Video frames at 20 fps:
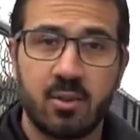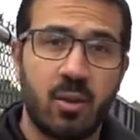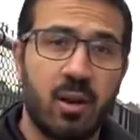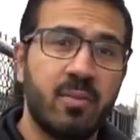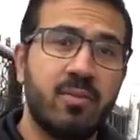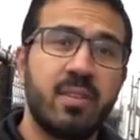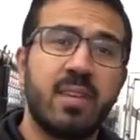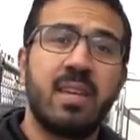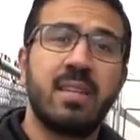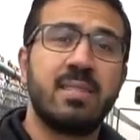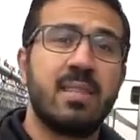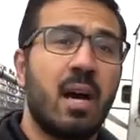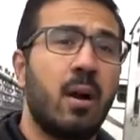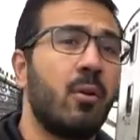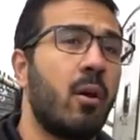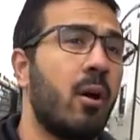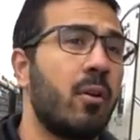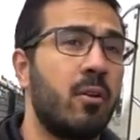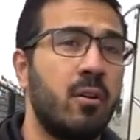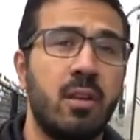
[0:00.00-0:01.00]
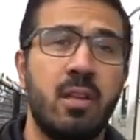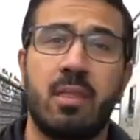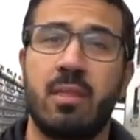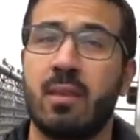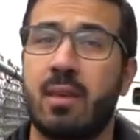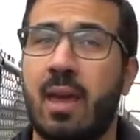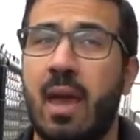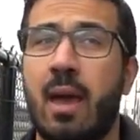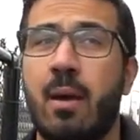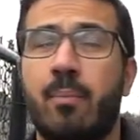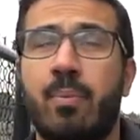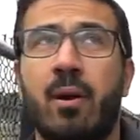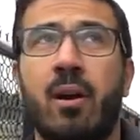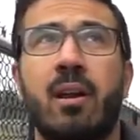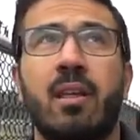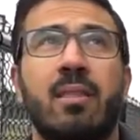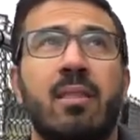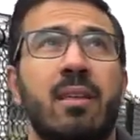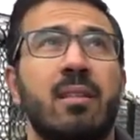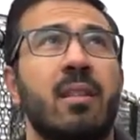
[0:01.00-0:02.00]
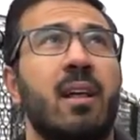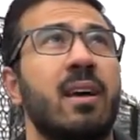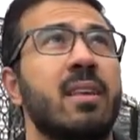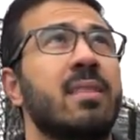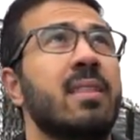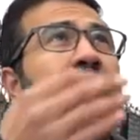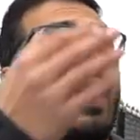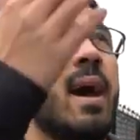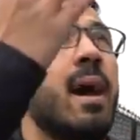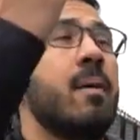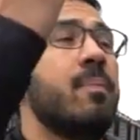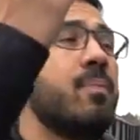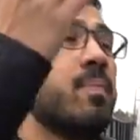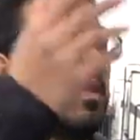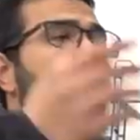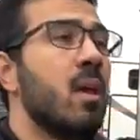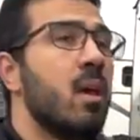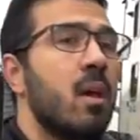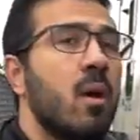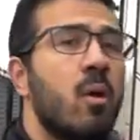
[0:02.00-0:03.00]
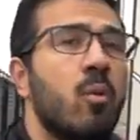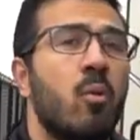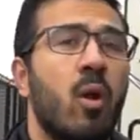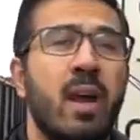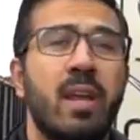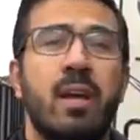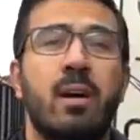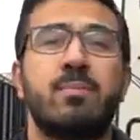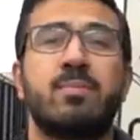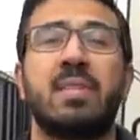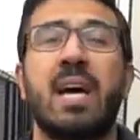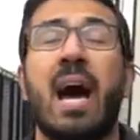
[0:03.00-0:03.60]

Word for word: You don't have to get down underneath the camper or anything like that. Right up